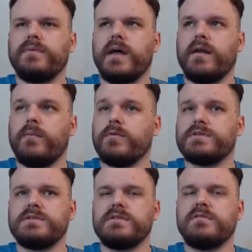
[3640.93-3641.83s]
That number
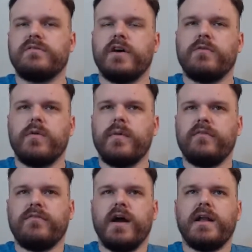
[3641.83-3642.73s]
was still available by
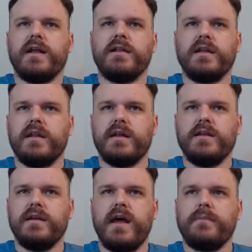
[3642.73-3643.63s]
Friday.
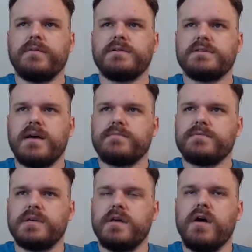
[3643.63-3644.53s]
Indianapolis is
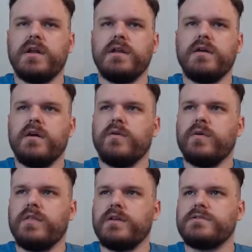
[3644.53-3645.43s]
absolutely gutted
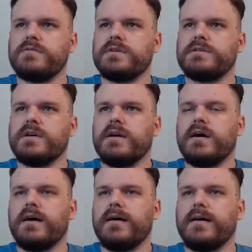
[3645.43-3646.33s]
with injuries.
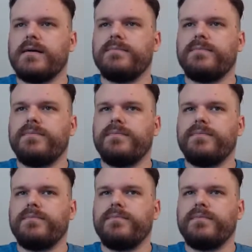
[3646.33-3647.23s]
I
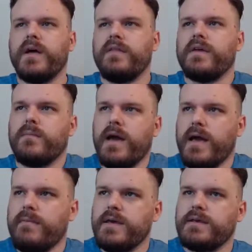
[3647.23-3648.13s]
think
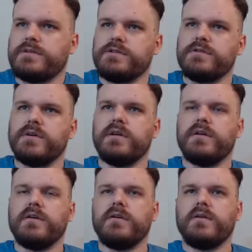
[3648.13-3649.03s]
Miami should
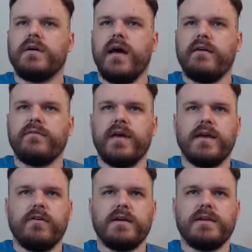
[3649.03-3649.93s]
have a
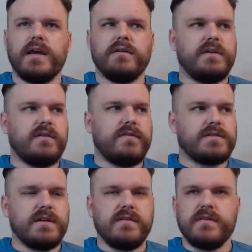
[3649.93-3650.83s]
great day on
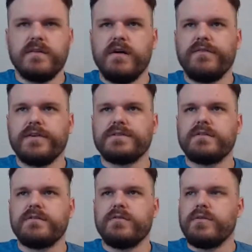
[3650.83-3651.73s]
defense. I think the offense
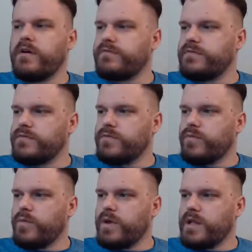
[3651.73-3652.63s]
can do enough to
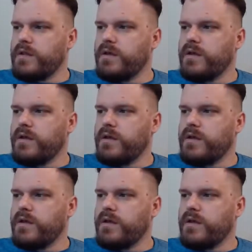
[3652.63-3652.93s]
win.